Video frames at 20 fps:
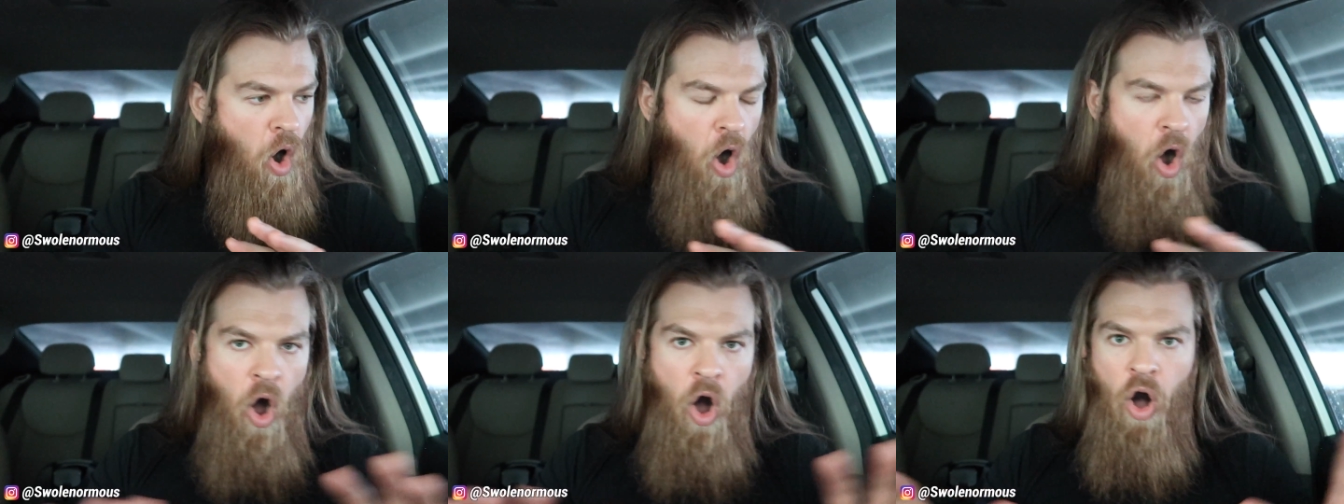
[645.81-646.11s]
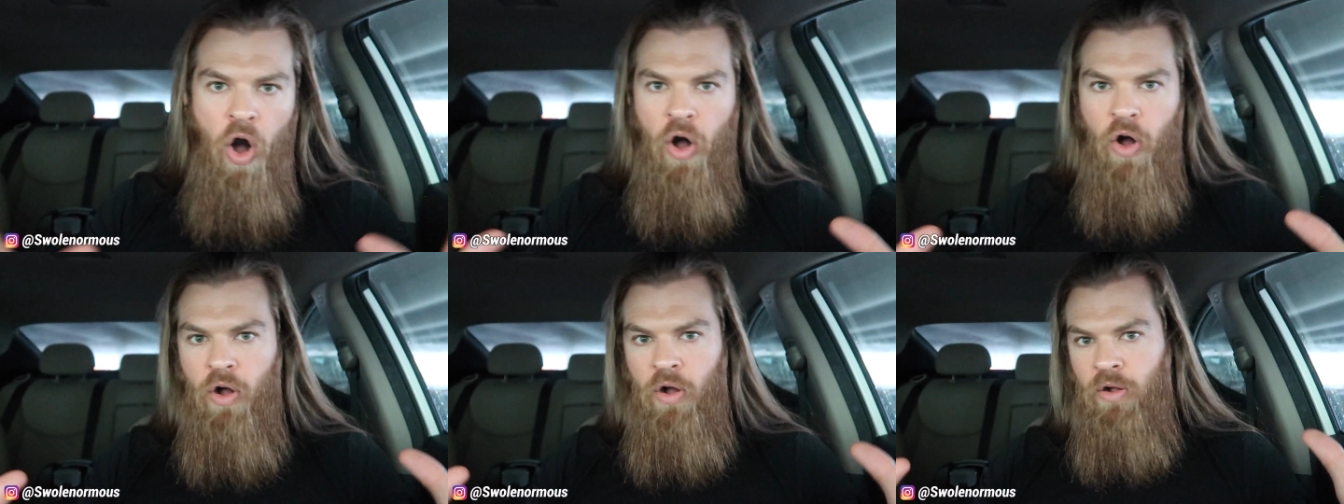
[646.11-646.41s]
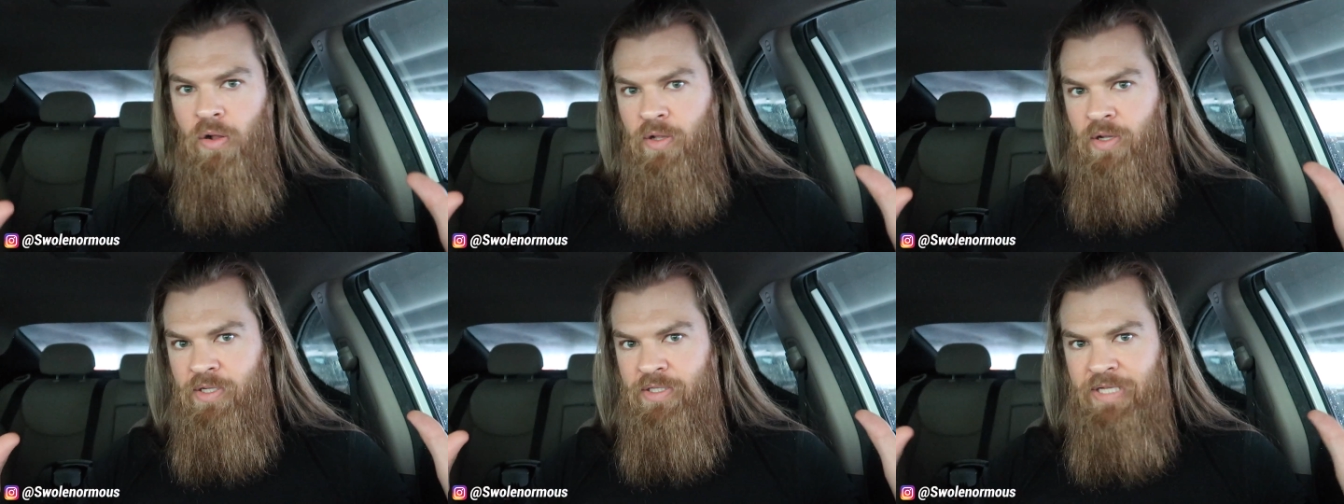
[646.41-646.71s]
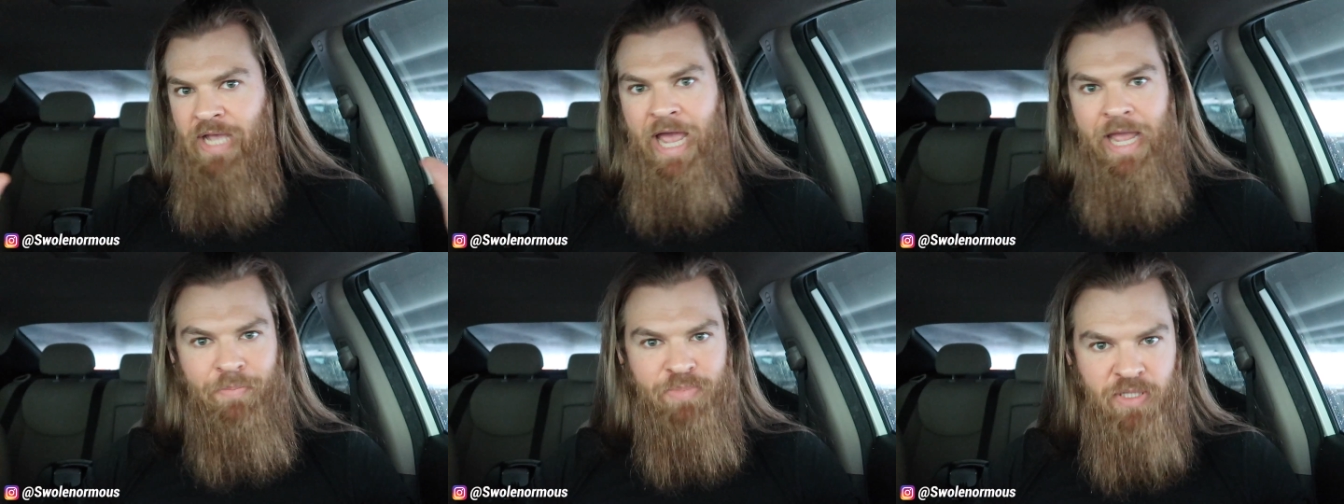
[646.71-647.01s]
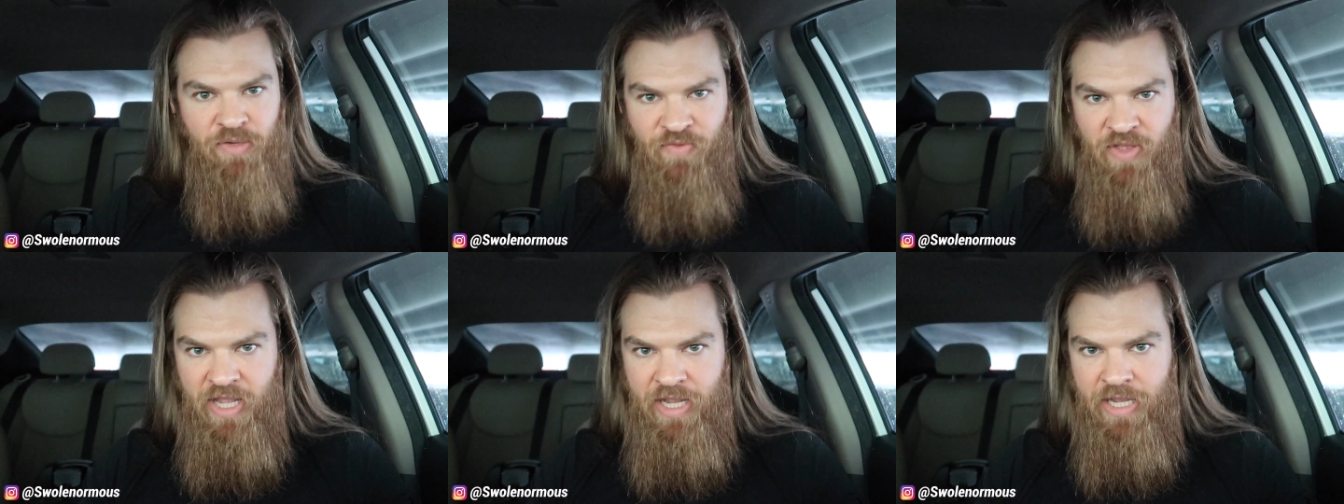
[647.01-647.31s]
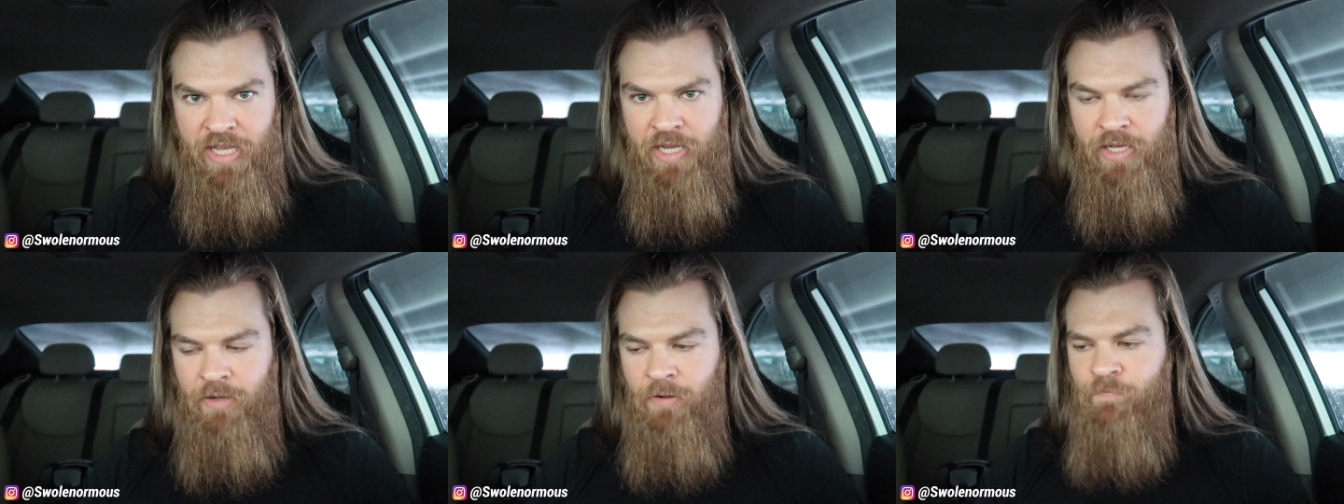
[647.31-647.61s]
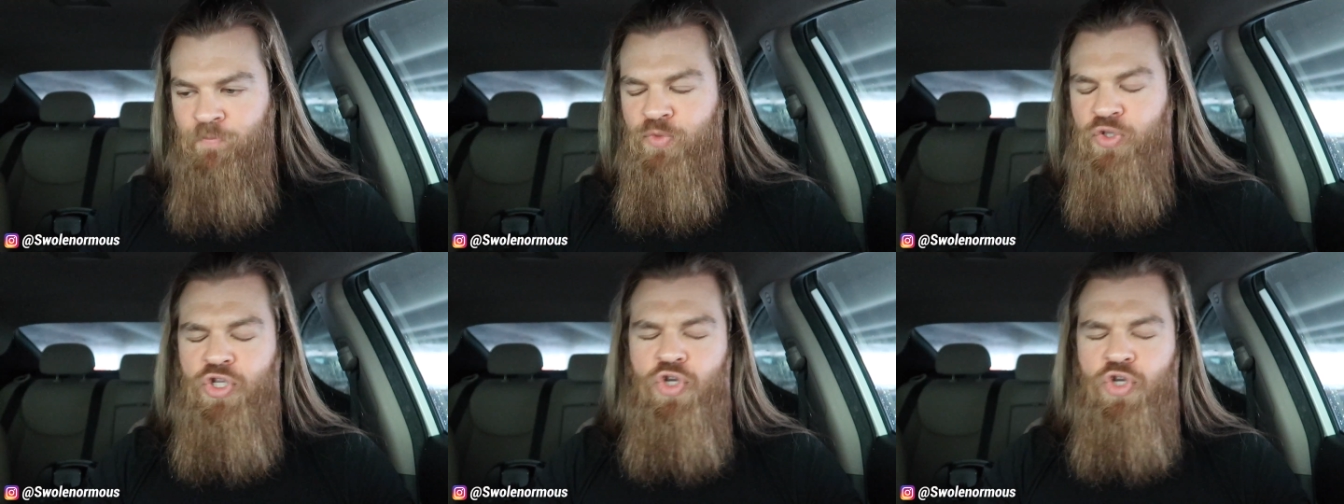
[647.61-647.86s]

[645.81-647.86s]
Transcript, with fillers: all types of eating,